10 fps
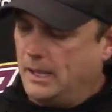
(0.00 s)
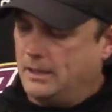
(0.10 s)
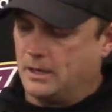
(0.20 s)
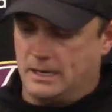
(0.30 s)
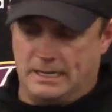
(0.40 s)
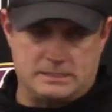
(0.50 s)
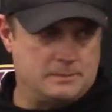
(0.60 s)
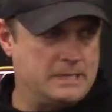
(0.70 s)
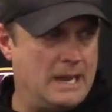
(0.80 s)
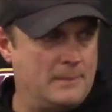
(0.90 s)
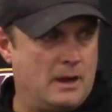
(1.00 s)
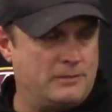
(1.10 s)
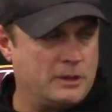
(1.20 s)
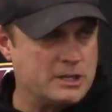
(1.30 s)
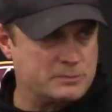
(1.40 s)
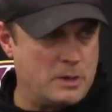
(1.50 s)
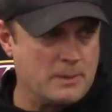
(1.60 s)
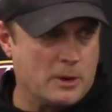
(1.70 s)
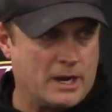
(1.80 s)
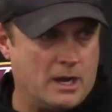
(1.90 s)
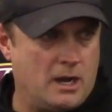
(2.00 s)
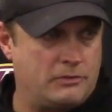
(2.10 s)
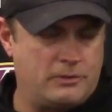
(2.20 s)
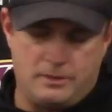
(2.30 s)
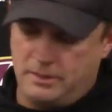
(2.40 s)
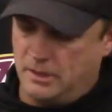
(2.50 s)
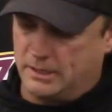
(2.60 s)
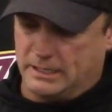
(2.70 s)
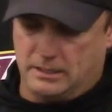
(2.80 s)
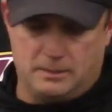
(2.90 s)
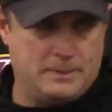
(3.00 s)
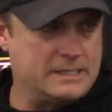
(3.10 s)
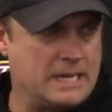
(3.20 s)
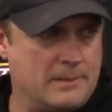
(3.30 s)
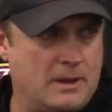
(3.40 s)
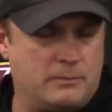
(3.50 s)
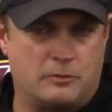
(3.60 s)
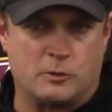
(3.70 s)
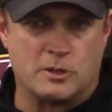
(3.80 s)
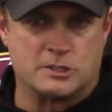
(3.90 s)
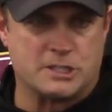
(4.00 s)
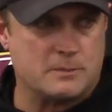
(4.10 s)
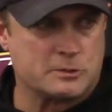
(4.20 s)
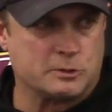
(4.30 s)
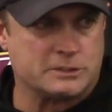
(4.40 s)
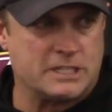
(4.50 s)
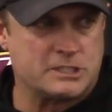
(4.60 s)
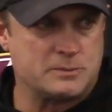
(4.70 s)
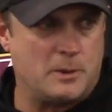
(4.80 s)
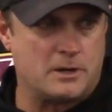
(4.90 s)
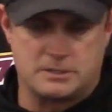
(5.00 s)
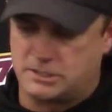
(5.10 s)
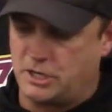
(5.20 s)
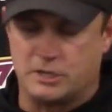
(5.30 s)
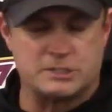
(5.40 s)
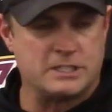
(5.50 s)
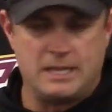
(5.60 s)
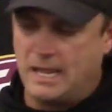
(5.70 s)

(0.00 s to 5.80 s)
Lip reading: They're going to get some time off. They'll get spring break off. They'll get a little bit of time off before their summer school session starts.